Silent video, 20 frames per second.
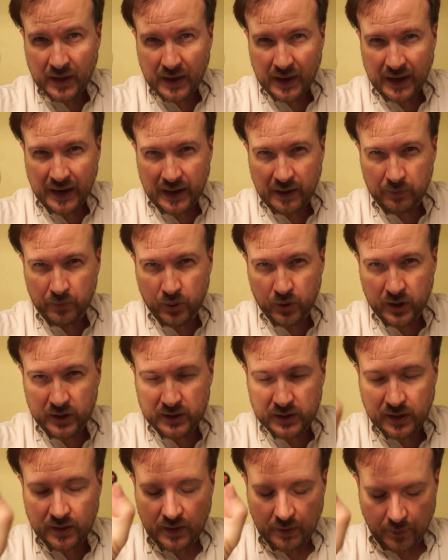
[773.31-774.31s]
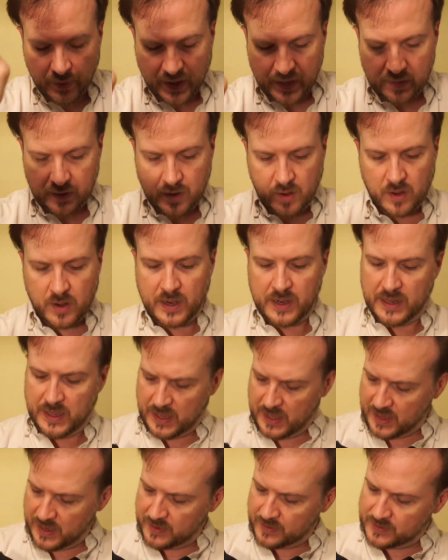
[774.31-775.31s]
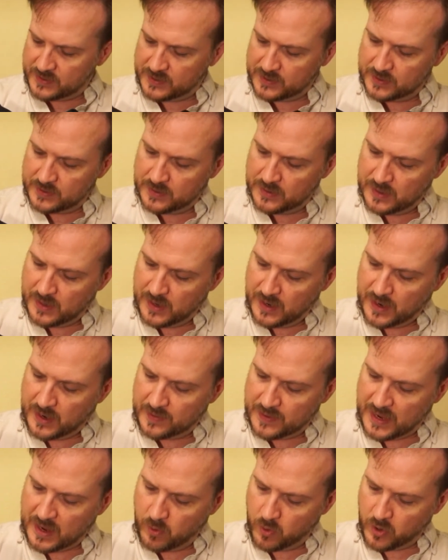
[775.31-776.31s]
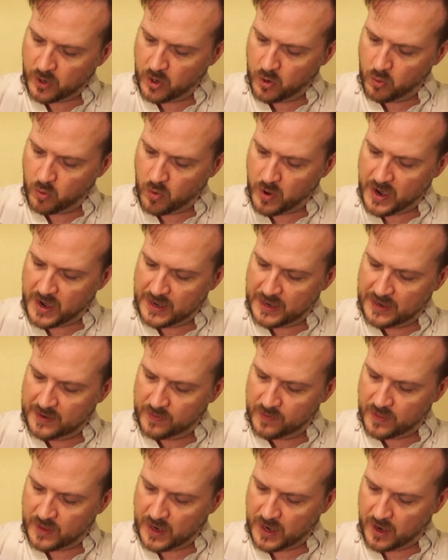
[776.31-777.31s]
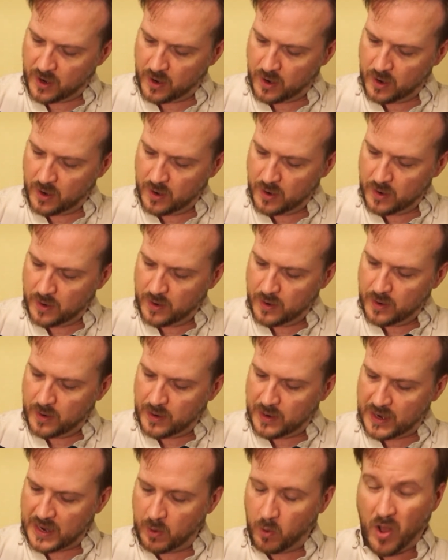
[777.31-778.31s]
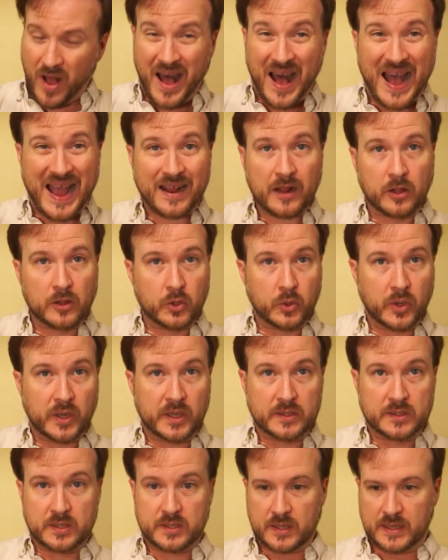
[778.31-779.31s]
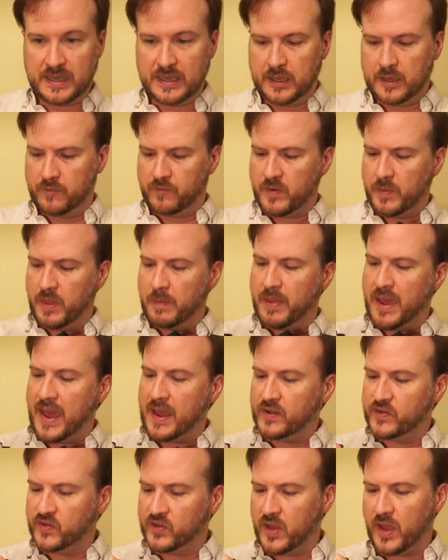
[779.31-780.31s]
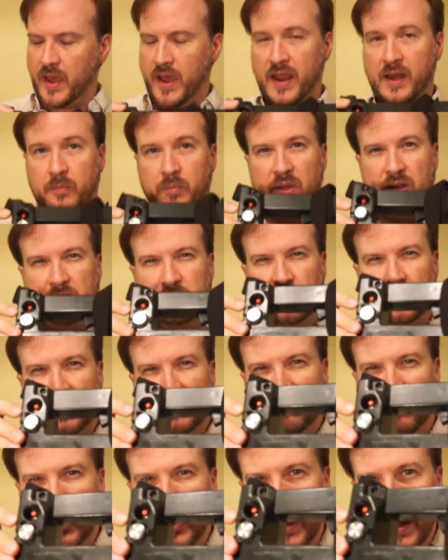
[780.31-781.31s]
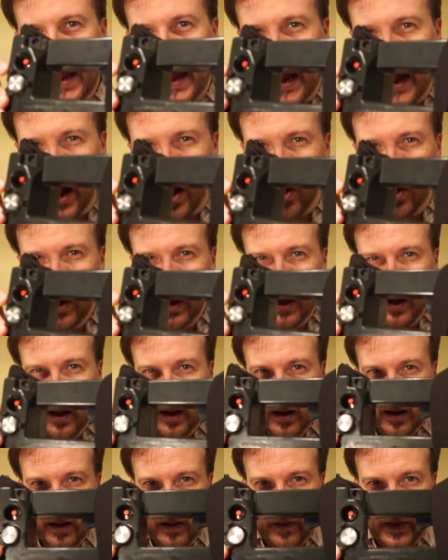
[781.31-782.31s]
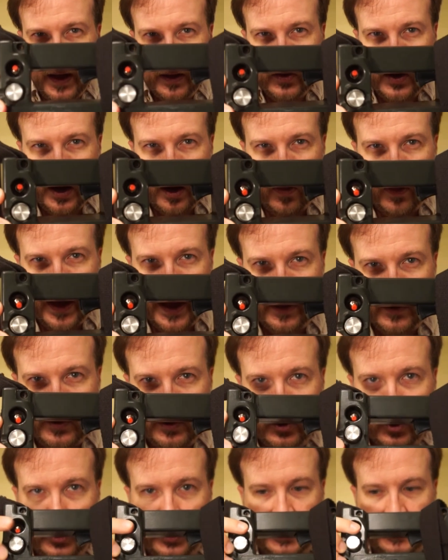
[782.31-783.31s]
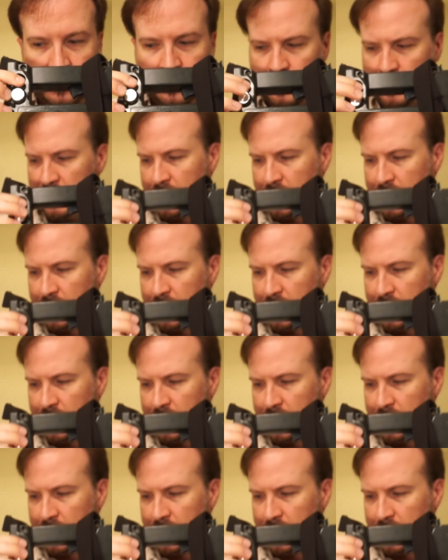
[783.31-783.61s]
and I put the button on it, and that will go right in there, and I will hot glue it in from the back side. But just for now, that's how that's looking.